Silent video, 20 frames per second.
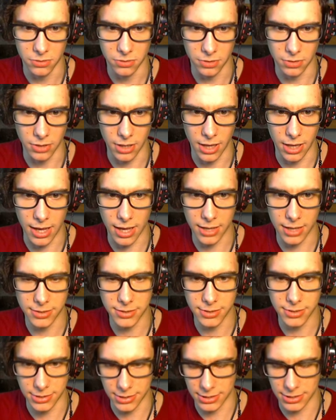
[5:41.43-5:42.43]
Yeah, I
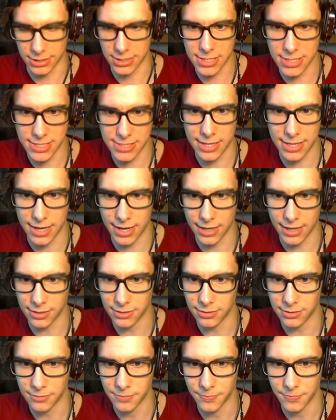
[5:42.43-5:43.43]
see that.
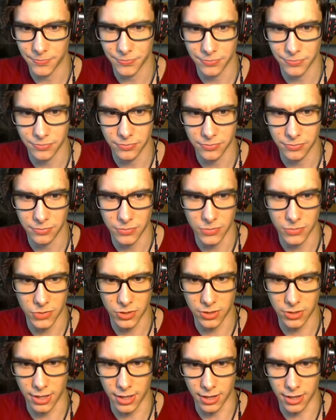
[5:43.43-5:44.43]

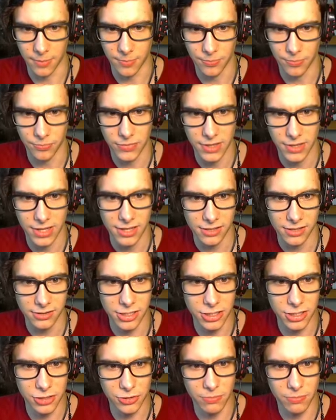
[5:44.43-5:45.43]
Okay.
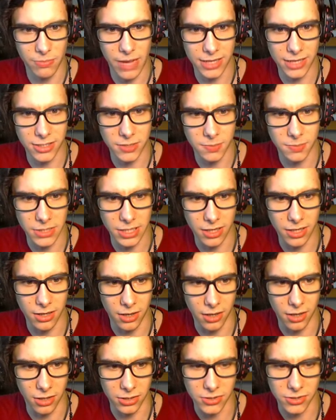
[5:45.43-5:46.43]
This reminds me a
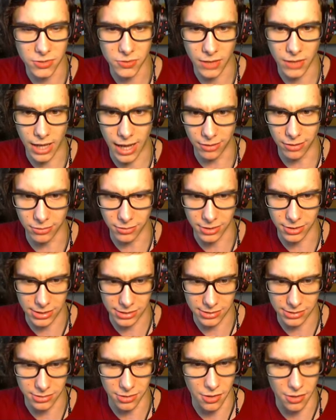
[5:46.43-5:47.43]
lot to
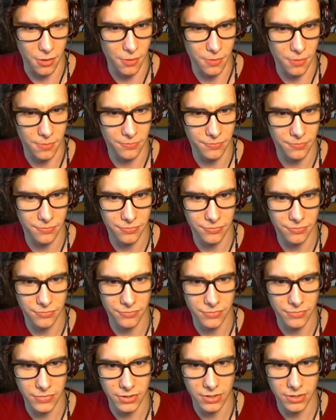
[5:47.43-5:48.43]
Outlast, though.
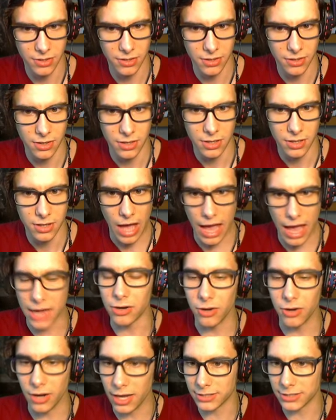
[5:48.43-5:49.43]
I
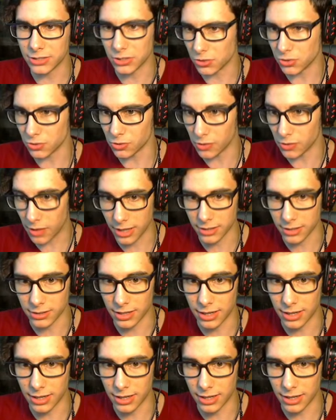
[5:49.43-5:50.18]
don't like to do that.